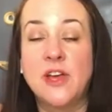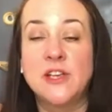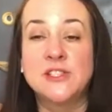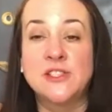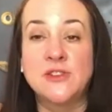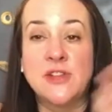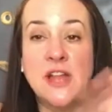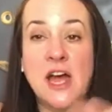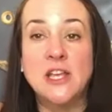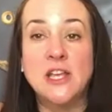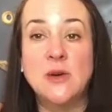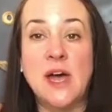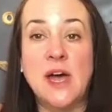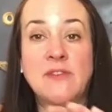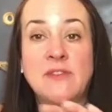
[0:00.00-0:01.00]
So now
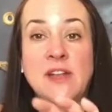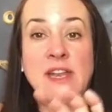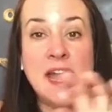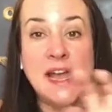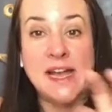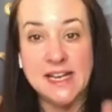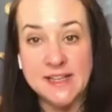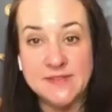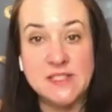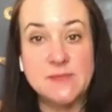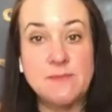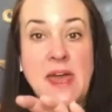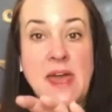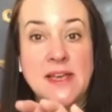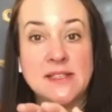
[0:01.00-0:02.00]
you have a negative
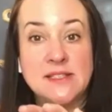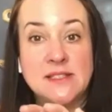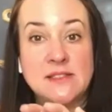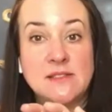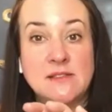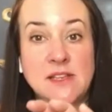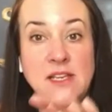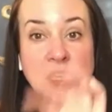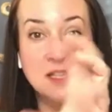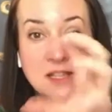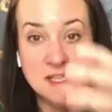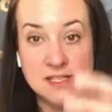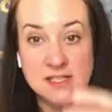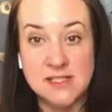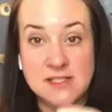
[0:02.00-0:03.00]
space in
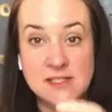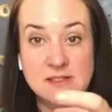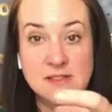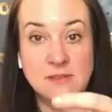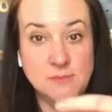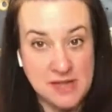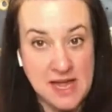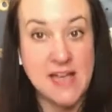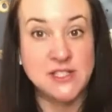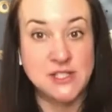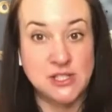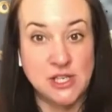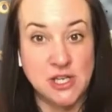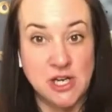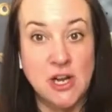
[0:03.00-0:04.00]
this
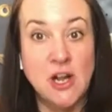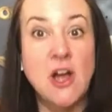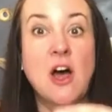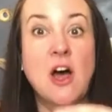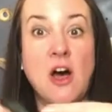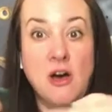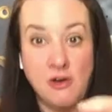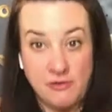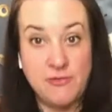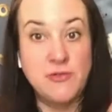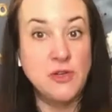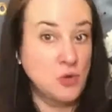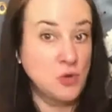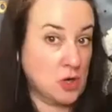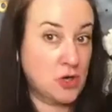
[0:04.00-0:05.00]
plaster of
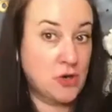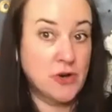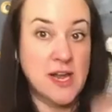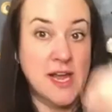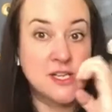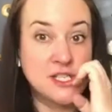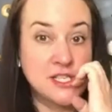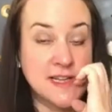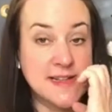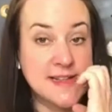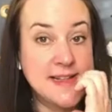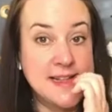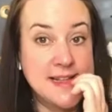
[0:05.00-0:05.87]
your creation.